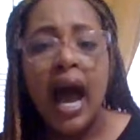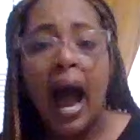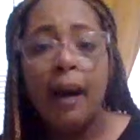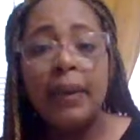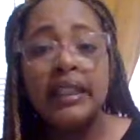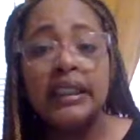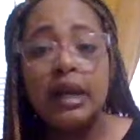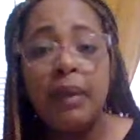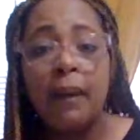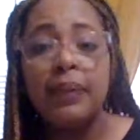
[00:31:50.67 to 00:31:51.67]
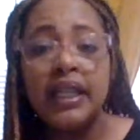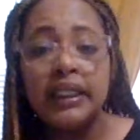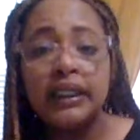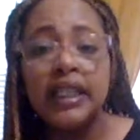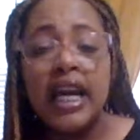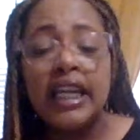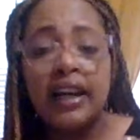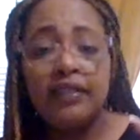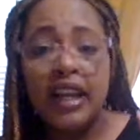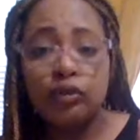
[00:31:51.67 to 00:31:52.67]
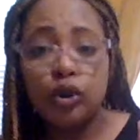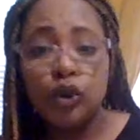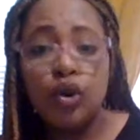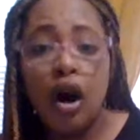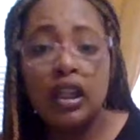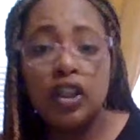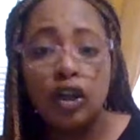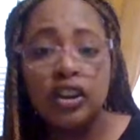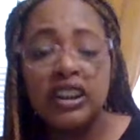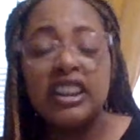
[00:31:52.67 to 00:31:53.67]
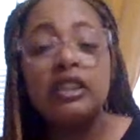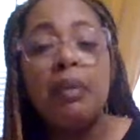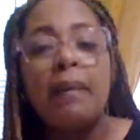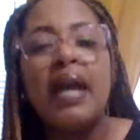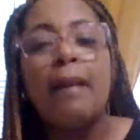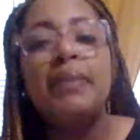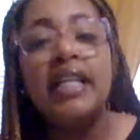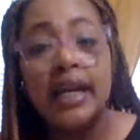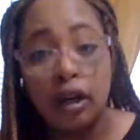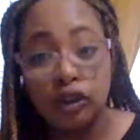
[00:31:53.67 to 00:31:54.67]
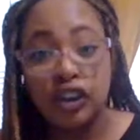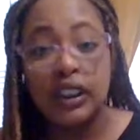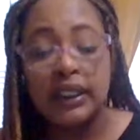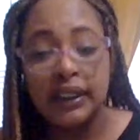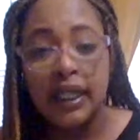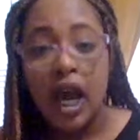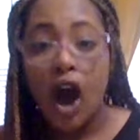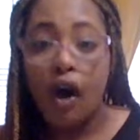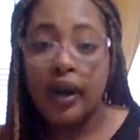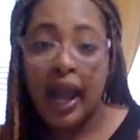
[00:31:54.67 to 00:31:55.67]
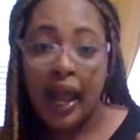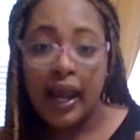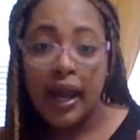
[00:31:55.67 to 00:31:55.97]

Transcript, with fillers: I maintain my peace. Now, if that's what you call a narcissist, then baby, I be that narcissist. Okay?